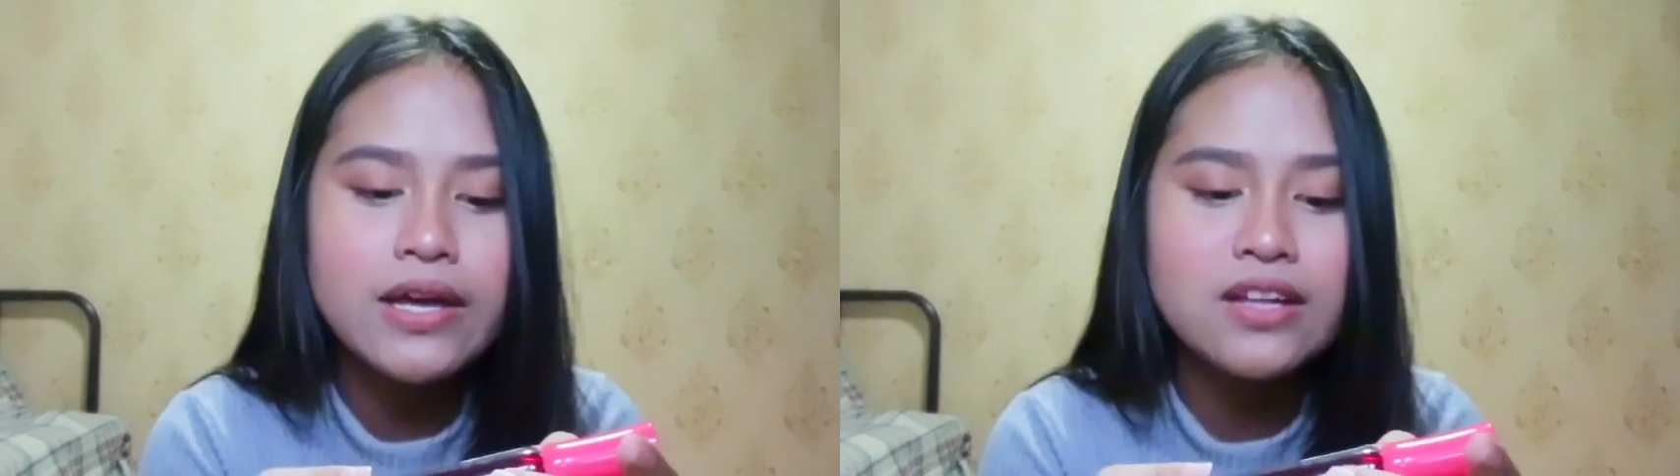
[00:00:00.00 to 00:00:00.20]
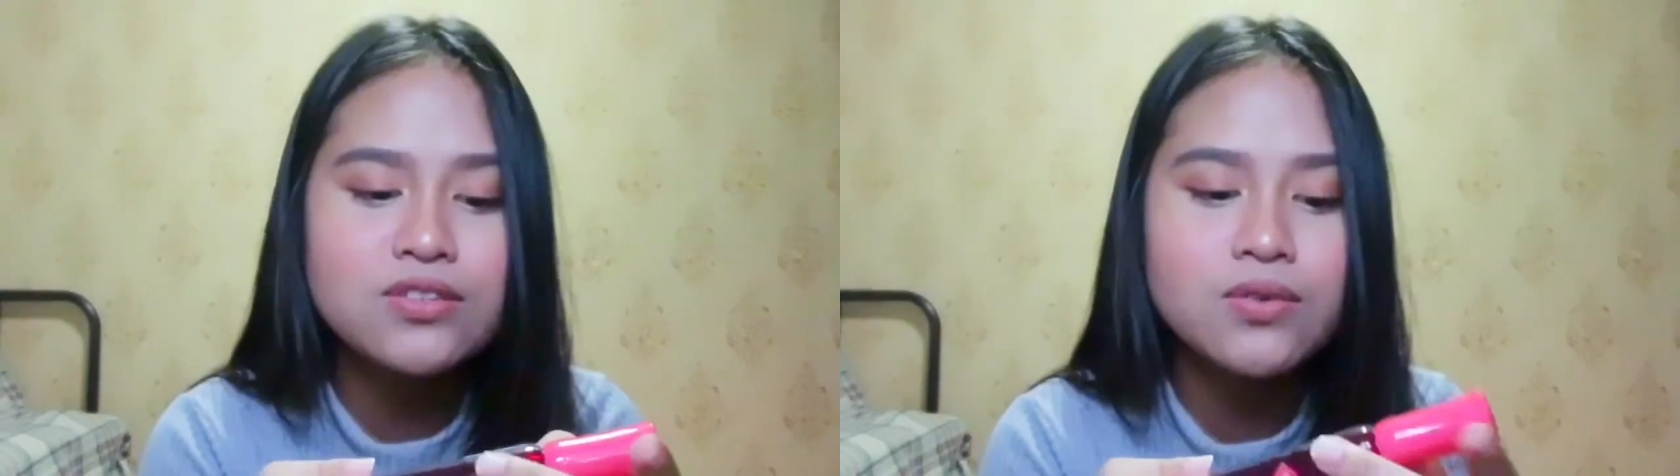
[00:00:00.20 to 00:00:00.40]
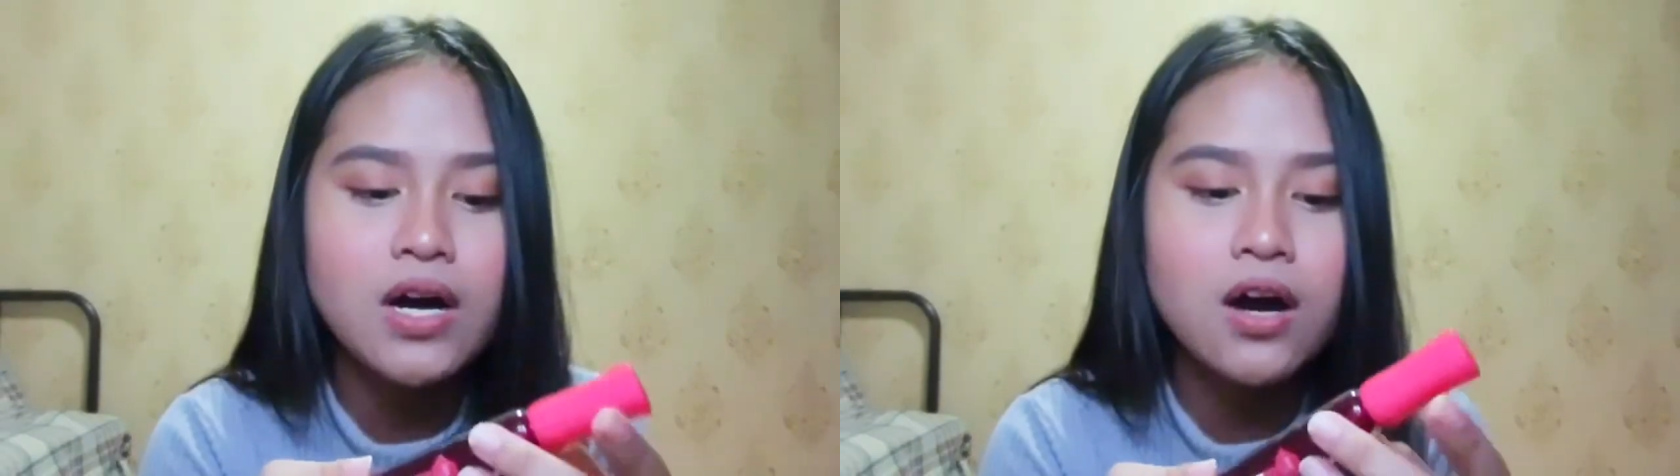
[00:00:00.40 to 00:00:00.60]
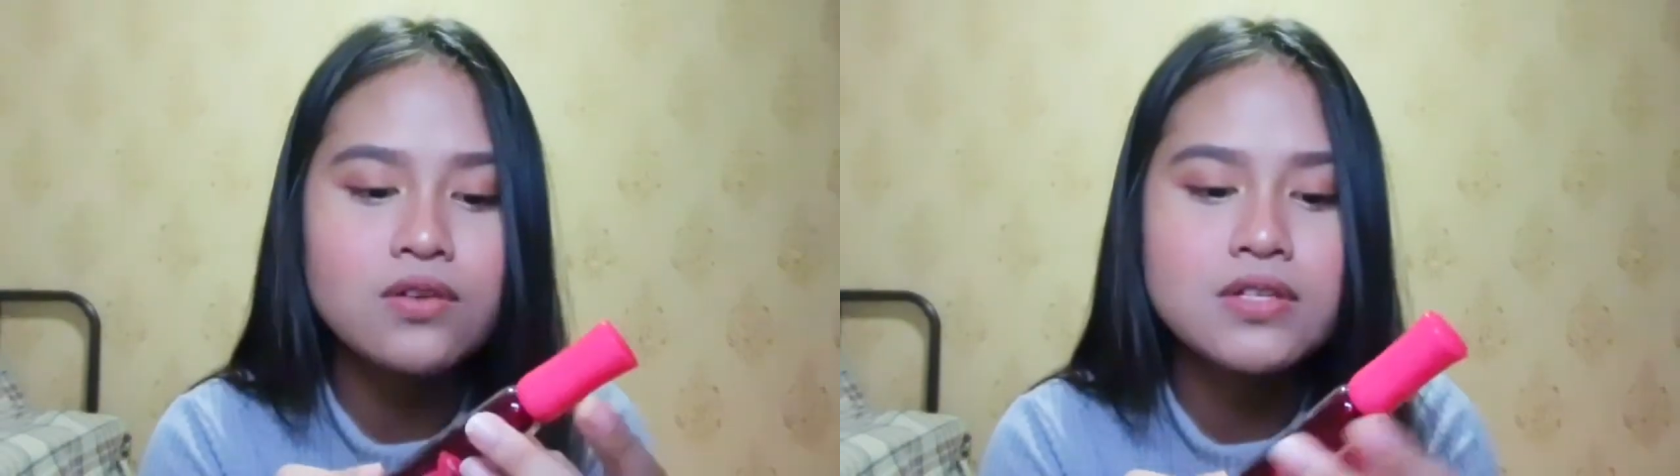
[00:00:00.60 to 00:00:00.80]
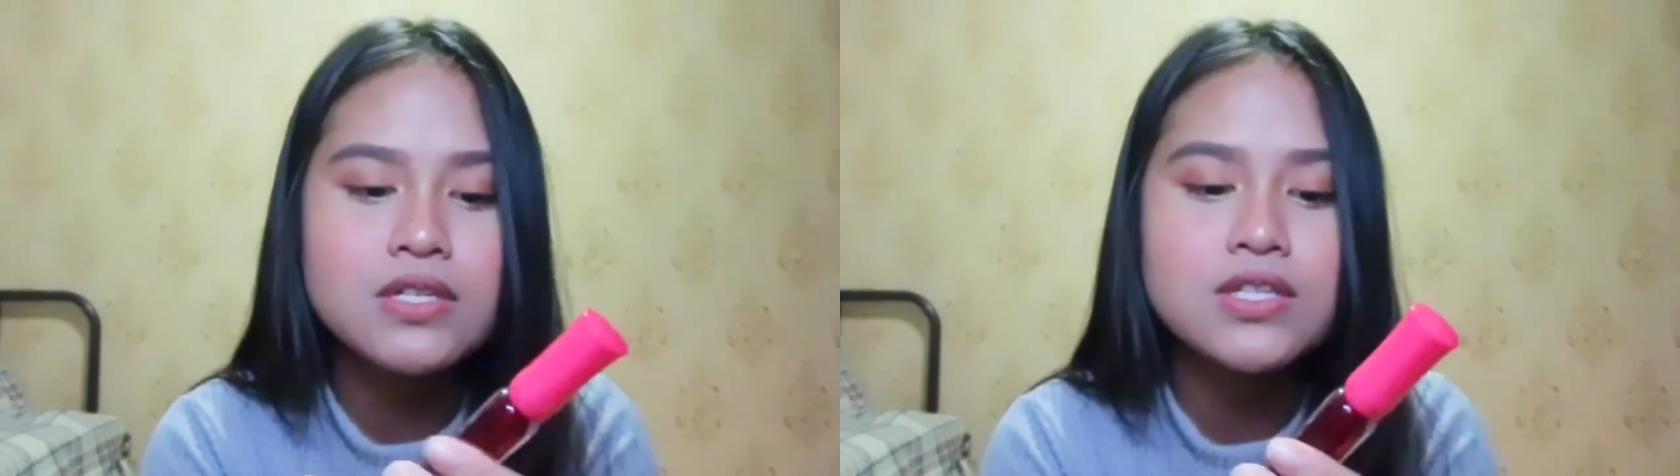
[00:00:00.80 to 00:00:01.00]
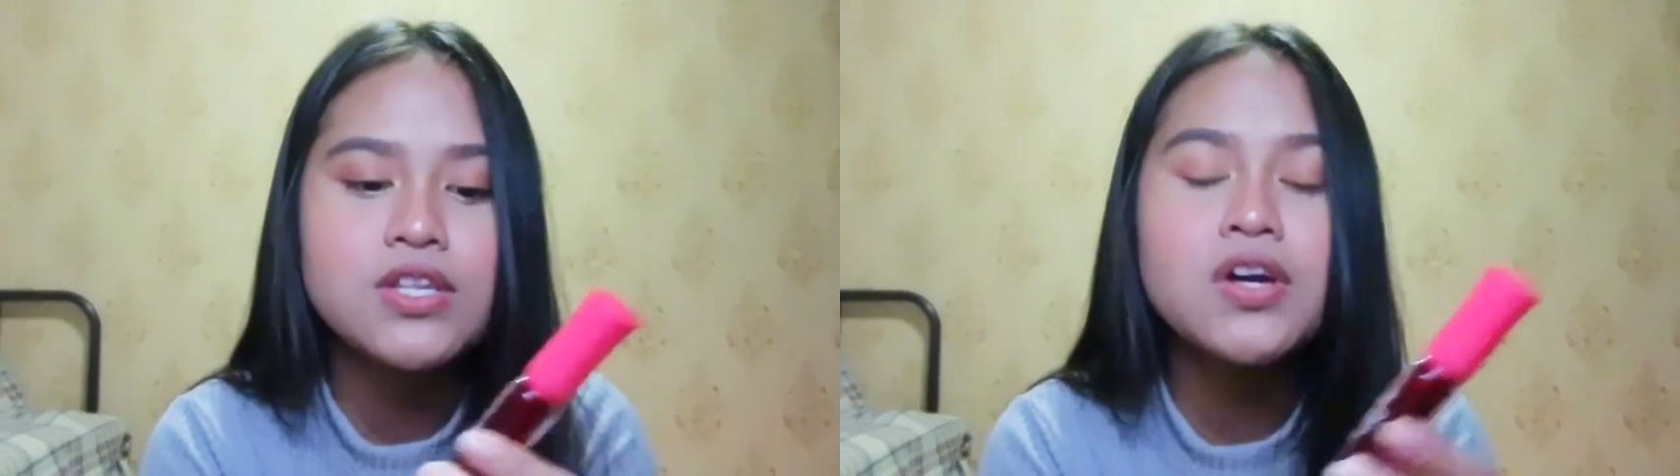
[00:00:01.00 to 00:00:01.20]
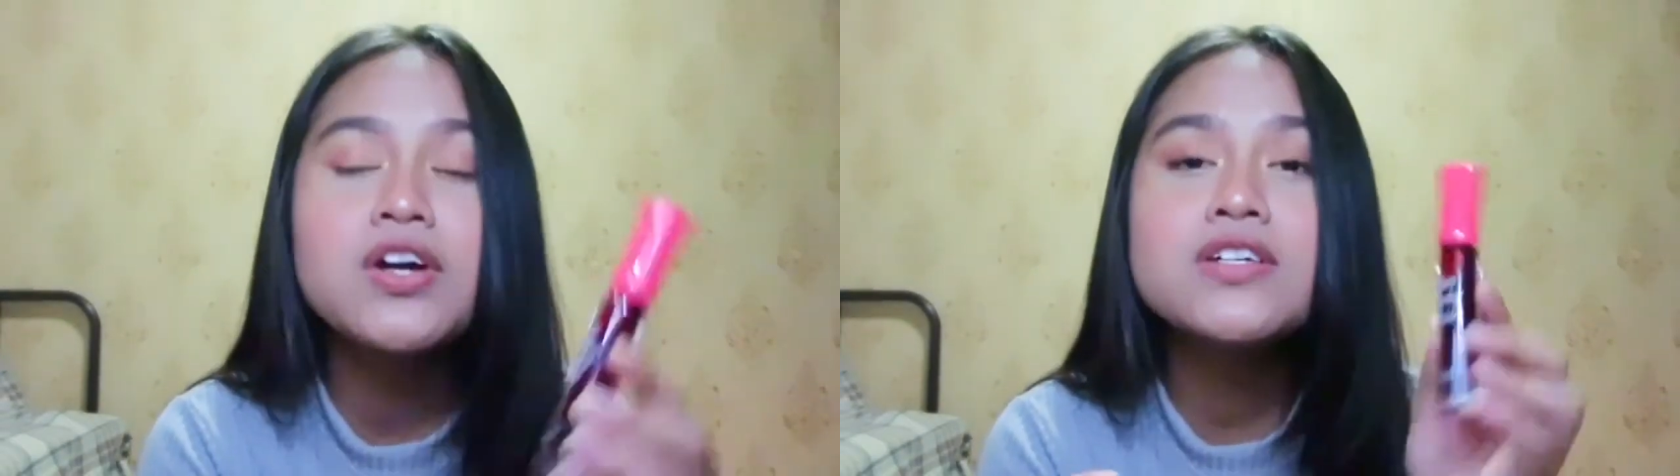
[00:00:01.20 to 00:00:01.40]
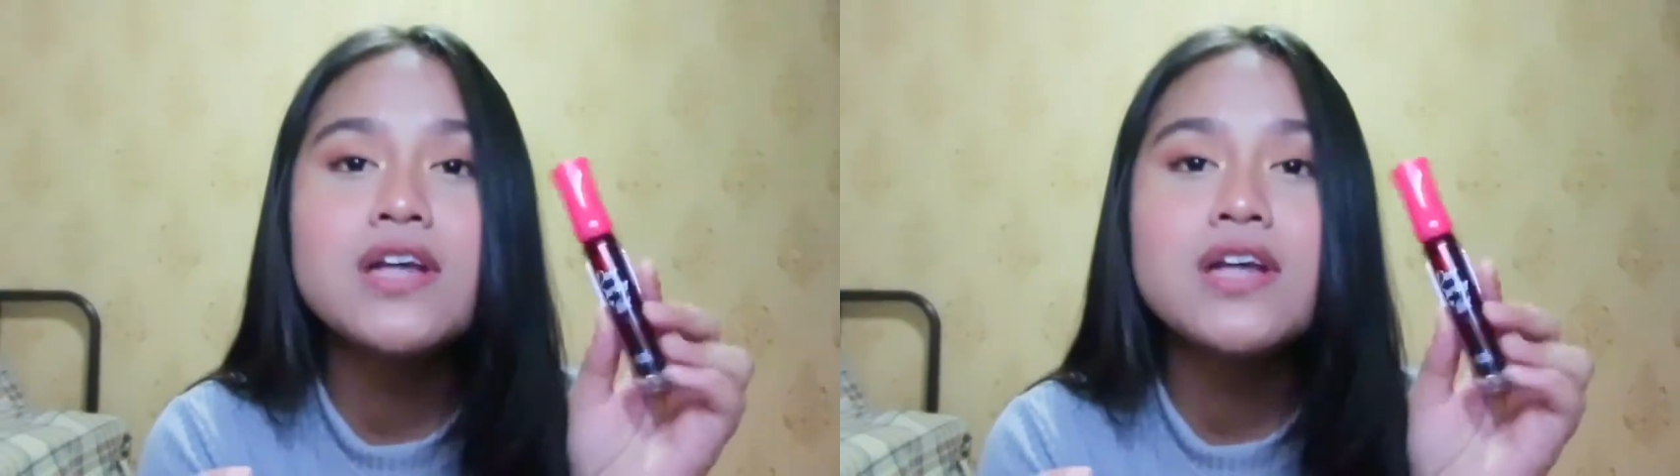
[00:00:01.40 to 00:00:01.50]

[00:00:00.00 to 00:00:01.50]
Etude House Dear